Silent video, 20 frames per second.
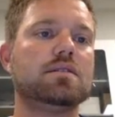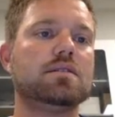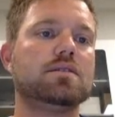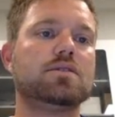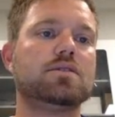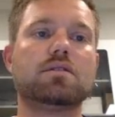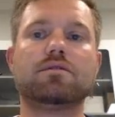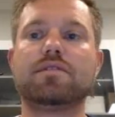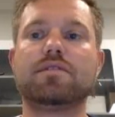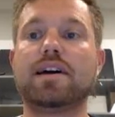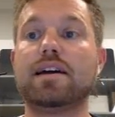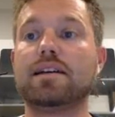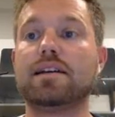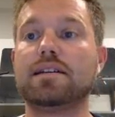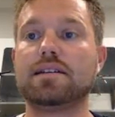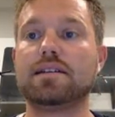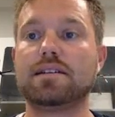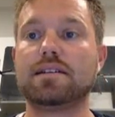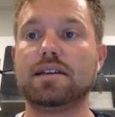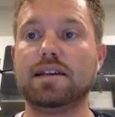You can
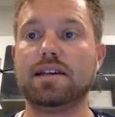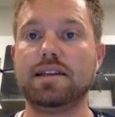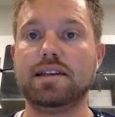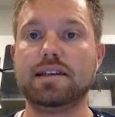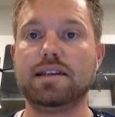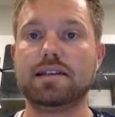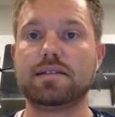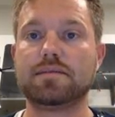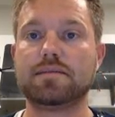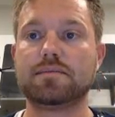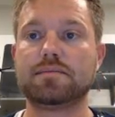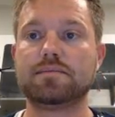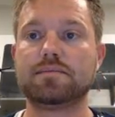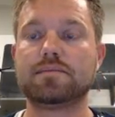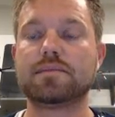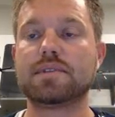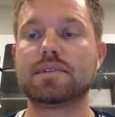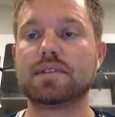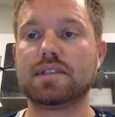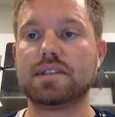find any.
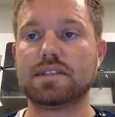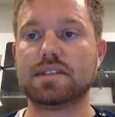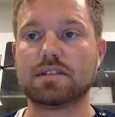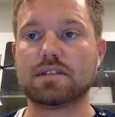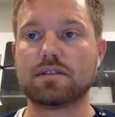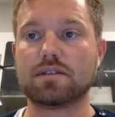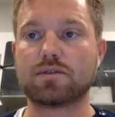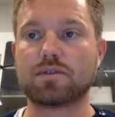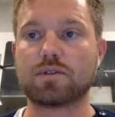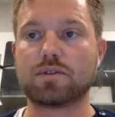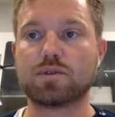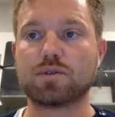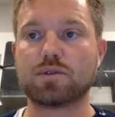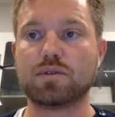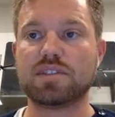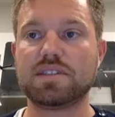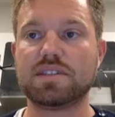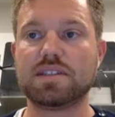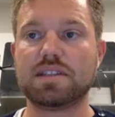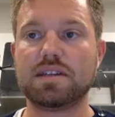This is of course
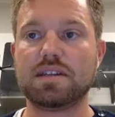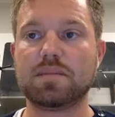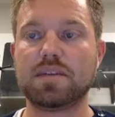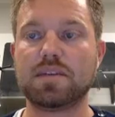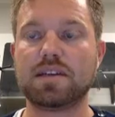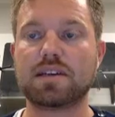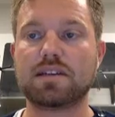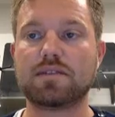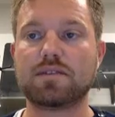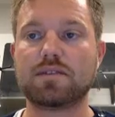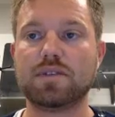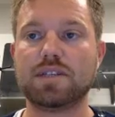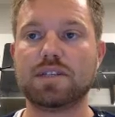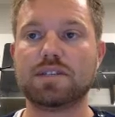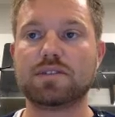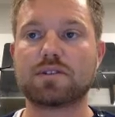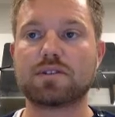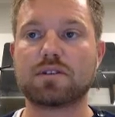only to Denmark if you need to